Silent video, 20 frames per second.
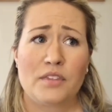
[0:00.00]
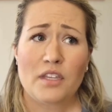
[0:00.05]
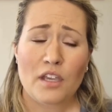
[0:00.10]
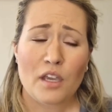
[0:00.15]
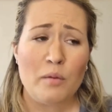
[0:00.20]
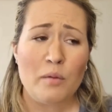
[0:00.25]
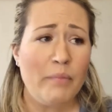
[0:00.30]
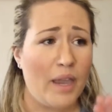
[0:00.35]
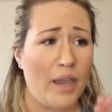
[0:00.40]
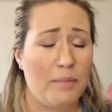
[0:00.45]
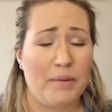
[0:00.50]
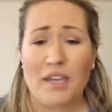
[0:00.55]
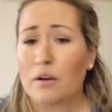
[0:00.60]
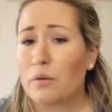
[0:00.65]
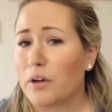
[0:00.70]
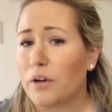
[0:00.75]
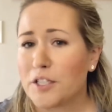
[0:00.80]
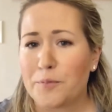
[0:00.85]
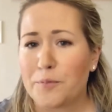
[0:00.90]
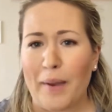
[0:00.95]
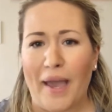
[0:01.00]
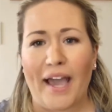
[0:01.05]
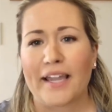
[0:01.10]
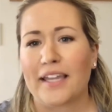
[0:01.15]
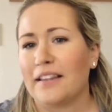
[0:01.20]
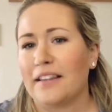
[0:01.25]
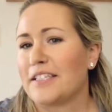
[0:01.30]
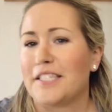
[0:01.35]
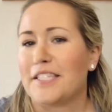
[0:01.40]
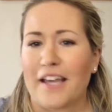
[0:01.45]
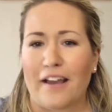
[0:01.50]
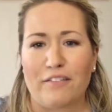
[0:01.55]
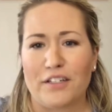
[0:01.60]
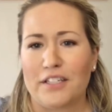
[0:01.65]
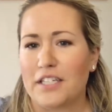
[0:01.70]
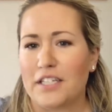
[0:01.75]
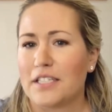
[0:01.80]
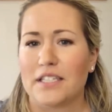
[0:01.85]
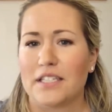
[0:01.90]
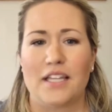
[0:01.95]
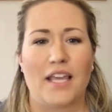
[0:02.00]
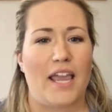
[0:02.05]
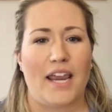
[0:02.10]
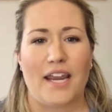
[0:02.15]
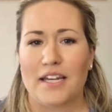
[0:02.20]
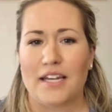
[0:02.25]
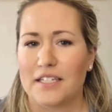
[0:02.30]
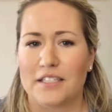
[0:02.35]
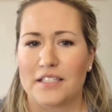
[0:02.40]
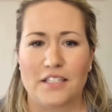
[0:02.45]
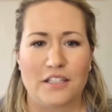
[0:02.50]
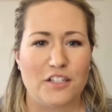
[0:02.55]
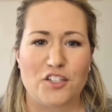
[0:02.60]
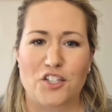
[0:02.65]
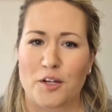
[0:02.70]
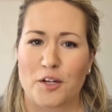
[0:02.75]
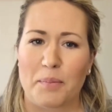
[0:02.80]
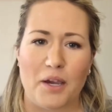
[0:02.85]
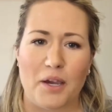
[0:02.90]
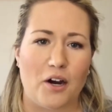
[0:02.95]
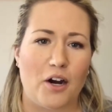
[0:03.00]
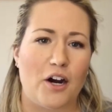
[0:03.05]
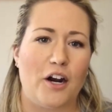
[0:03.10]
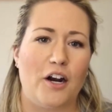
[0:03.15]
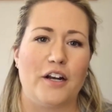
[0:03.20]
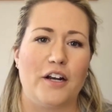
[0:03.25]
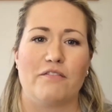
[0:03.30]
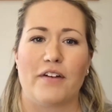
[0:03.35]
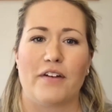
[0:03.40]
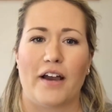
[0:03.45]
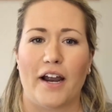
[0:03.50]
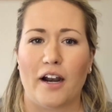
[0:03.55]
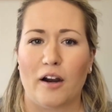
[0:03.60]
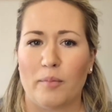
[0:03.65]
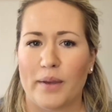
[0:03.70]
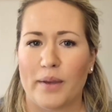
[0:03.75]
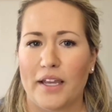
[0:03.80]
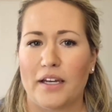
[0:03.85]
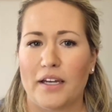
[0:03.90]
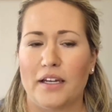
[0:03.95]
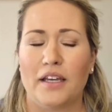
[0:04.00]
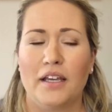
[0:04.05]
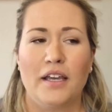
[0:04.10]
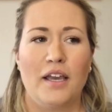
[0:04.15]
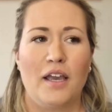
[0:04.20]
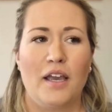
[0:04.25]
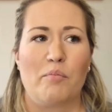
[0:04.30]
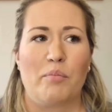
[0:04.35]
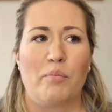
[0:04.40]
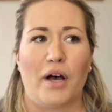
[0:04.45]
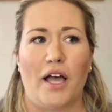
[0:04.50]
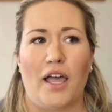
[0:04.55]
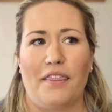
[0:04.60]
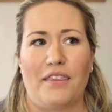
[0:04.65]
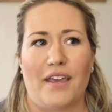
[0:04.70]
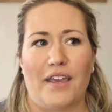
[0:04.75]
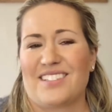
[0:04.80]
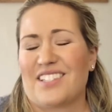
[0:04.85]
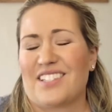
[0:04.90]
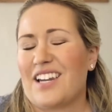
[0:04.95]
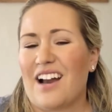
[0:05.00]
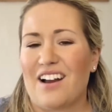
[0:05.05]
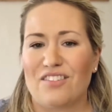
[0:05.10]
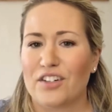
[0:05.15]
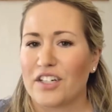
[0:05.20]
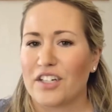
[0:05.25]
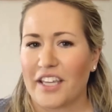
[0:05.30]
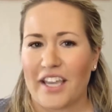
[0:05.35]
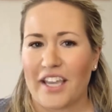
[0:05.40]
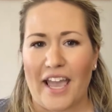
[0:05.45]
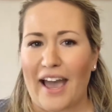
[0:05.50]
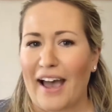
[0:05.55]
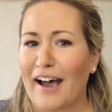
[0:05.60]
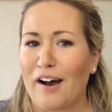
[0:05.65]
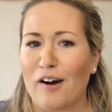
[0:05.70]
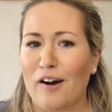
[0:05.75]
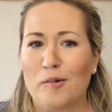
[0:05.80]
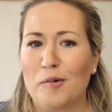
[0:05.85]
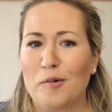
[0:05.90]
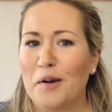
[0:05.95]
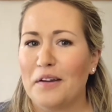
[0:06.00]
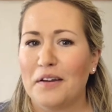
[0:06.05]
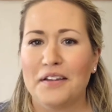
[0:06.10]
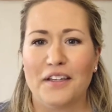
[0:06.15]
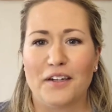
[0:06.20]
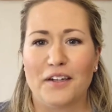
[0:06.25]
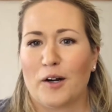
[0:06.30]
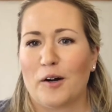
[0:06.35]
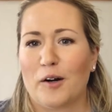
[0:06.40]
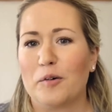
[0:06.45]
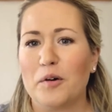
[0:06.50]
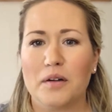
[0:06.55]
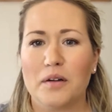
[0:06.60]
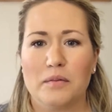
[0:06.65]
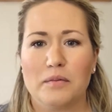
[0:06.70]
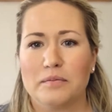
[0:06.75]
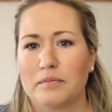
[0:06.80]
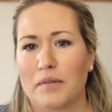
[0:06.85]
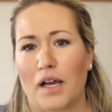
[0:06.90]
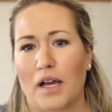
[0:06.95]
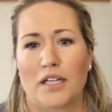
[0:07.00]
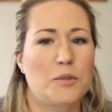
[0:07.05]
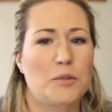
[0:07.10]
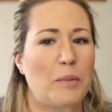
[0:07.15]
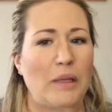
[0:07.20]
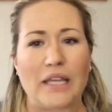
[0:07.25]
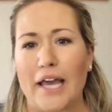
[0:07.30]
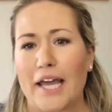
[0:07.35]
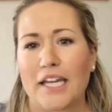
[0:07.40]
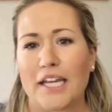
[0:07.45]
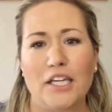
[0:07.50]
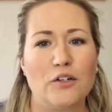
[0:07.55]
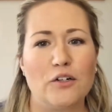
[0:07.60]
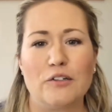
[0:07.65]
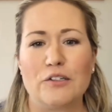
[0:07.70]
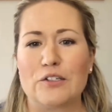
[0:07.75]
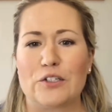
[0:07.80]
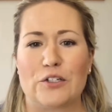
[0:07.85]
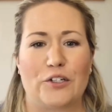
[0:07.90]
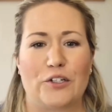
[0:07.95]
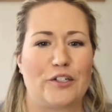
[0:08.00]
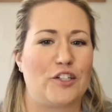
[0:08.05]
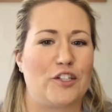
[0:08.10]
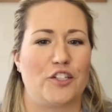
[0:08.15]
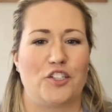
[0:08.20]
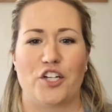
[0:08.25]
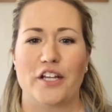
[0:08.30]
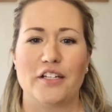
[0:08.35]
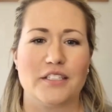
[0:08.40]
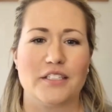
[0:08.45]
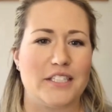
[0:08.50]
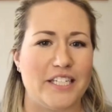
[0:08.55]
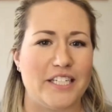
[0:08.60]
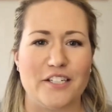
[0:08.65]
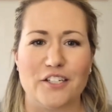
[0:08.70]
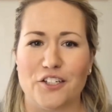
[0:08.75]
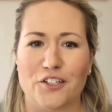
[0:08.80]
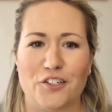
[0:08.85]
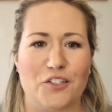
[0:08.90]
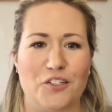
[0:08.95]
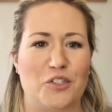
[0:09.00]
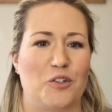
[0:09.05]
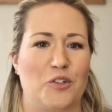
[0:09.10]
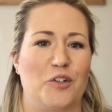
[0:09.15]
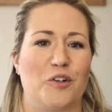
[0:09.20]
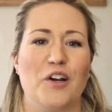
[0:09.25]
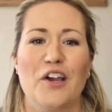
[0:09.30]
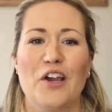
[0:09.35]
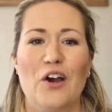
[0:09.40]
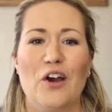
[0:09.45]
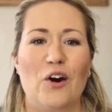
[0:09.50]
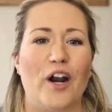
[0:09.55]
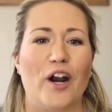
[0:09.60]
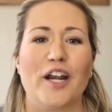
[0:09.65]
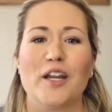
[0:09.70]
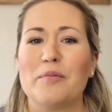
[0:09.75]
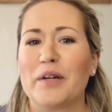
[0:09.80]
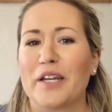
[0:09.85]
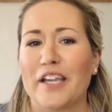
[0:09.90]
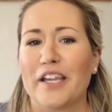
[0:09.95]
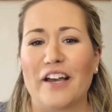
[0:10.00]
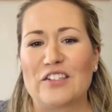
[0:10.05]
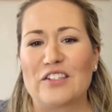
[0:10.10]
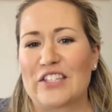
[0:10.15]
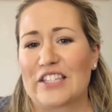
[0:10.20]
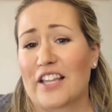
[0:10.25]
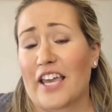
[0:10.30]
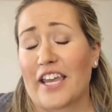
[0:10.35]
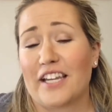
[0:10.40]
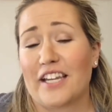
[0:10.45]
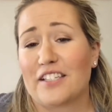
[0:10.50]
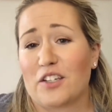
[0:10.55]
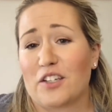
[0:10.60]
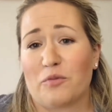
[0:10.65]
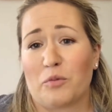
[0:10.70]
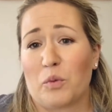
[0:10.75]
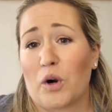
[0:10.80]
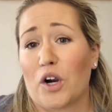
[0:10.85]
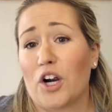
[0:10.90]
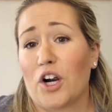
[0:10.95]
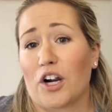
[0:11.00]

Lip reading: Maybe it was back in the 70s and the 80s in the shipyard environment, but that's not really how, us millennials or the Gen Zers or anybody else like to work.